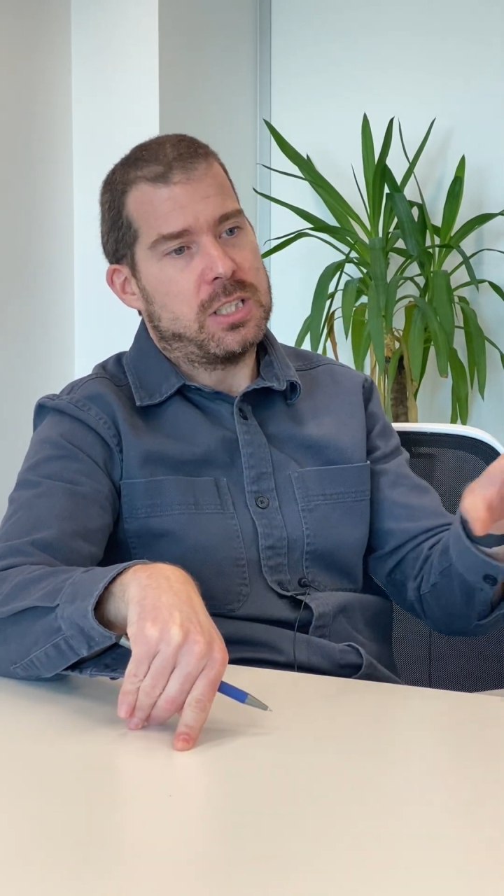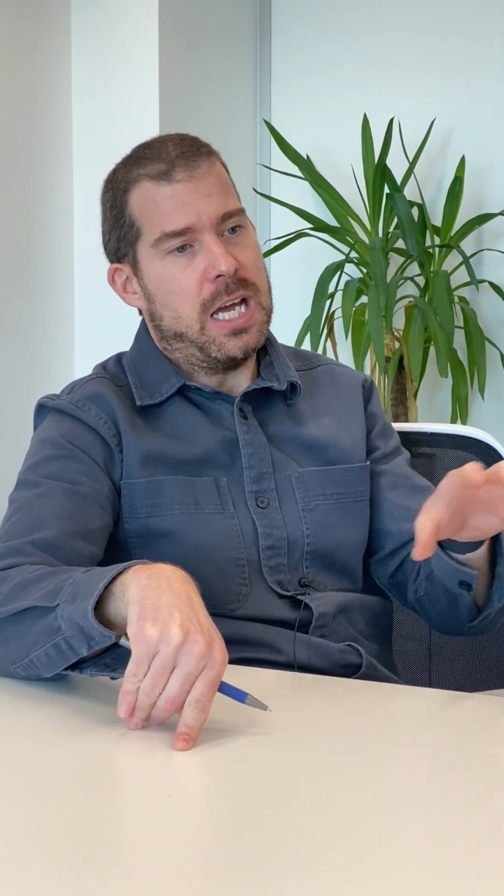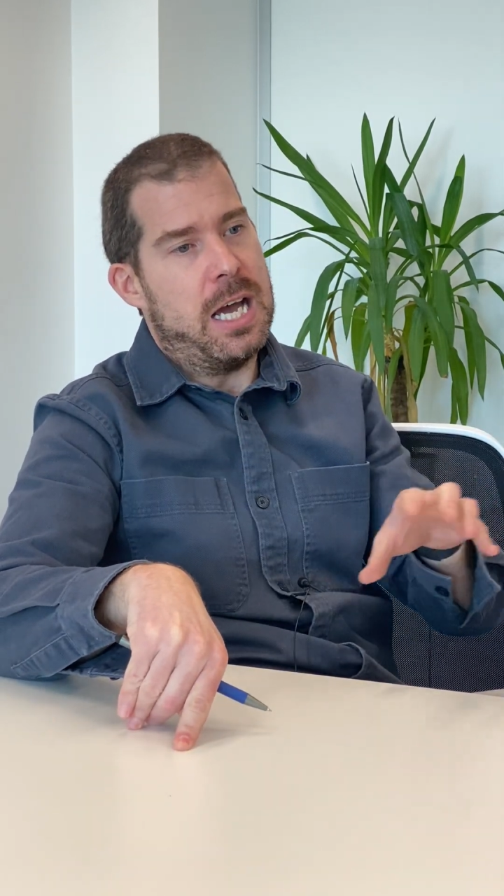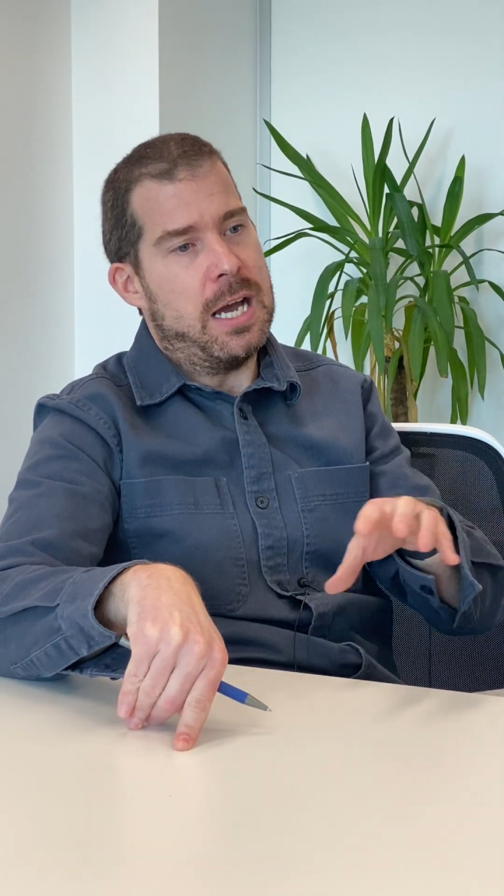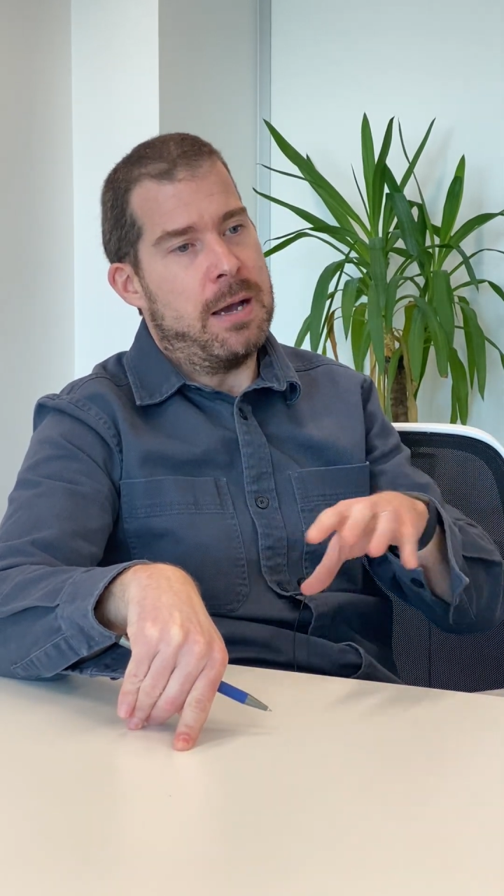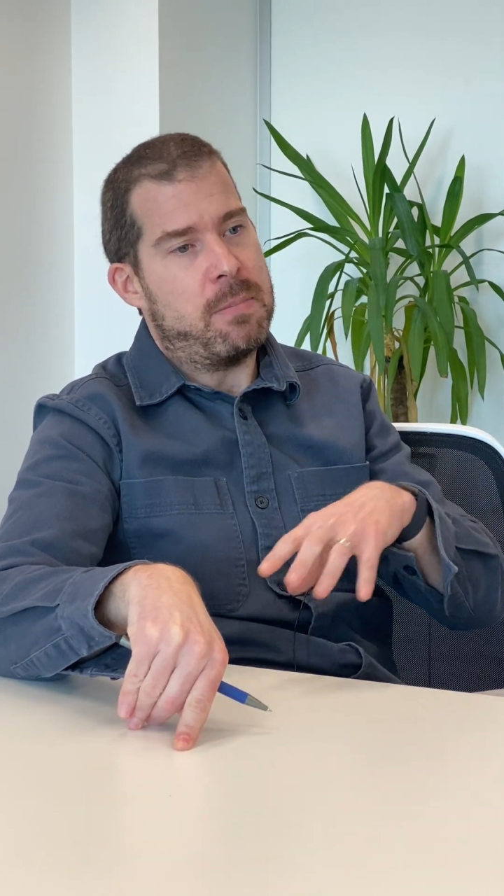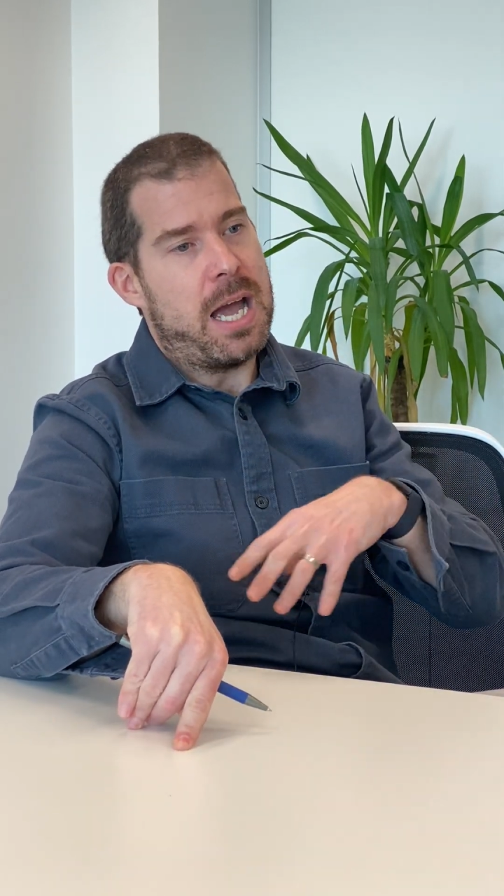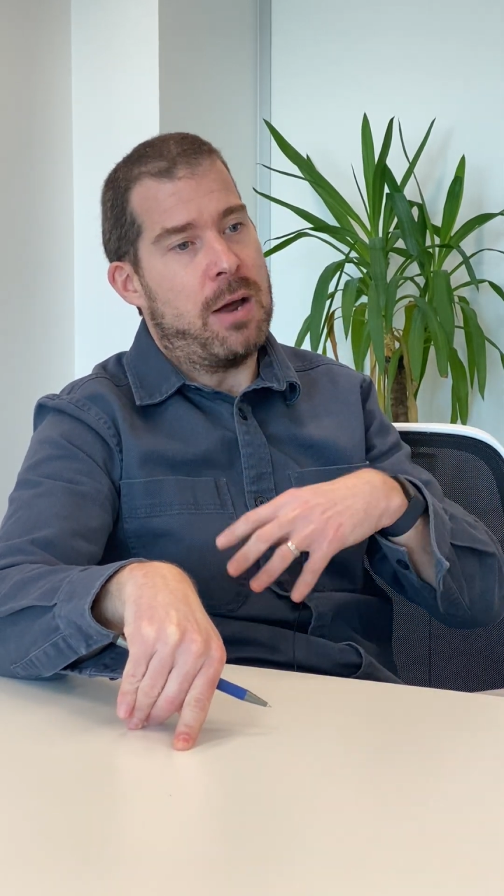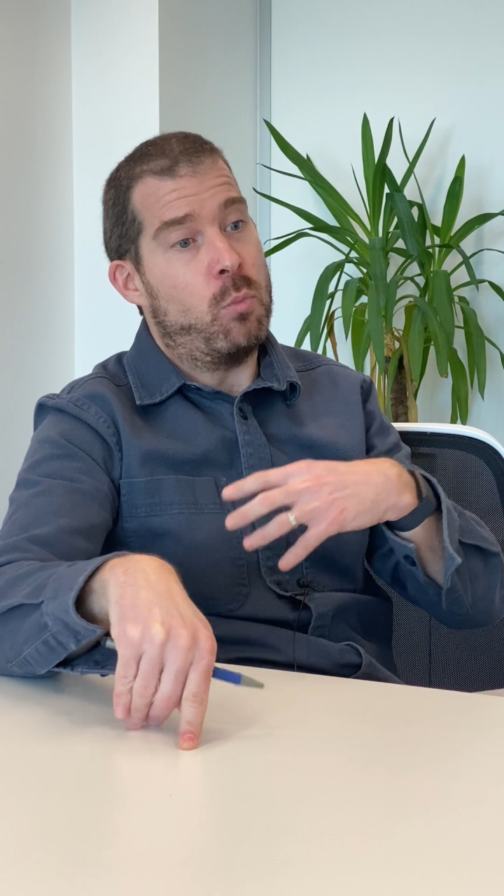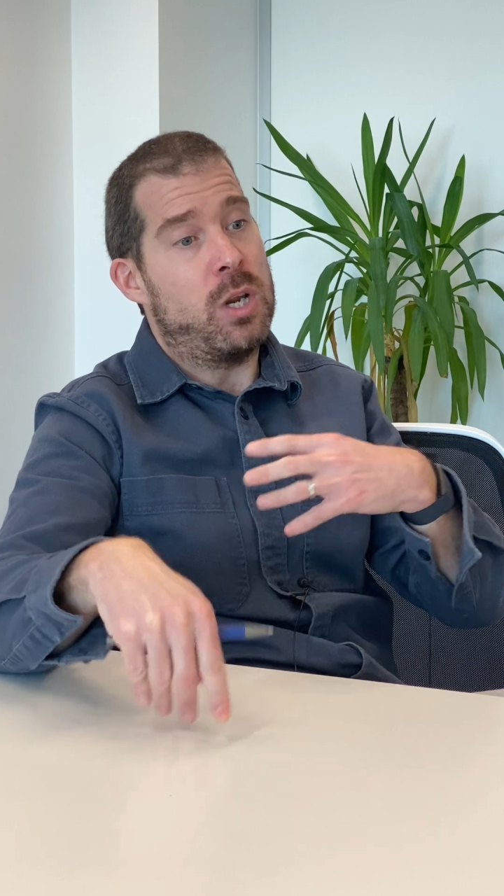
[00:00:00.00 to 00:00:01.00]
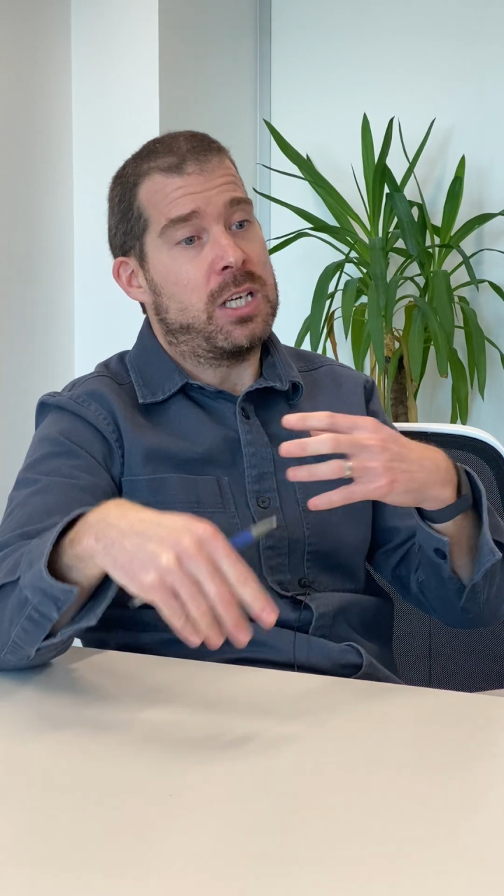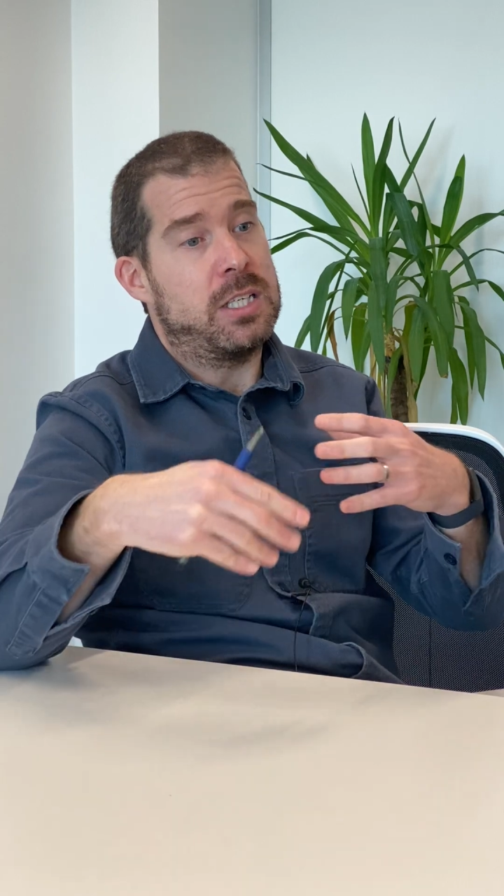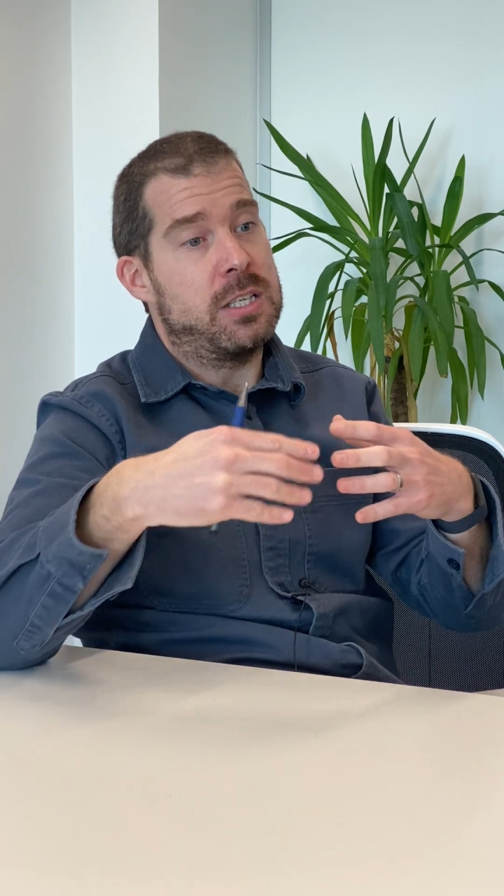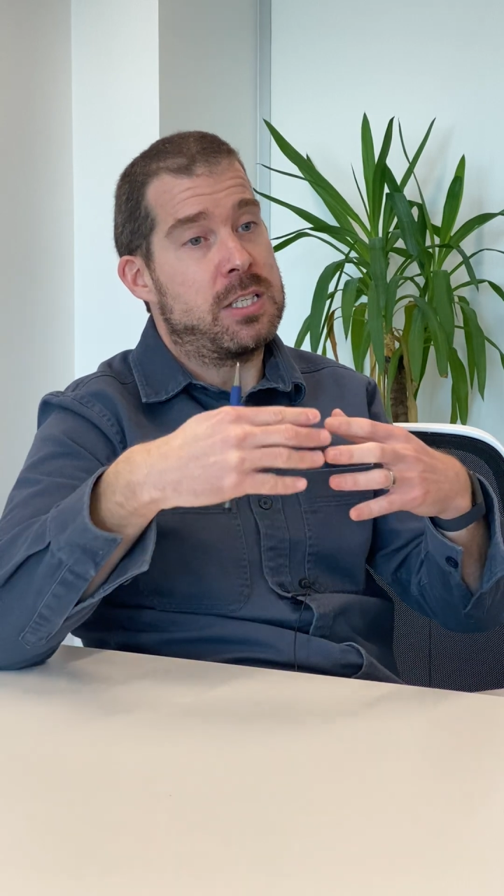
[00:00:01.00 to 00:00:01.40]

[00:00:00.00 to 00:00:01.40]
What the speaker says: and we can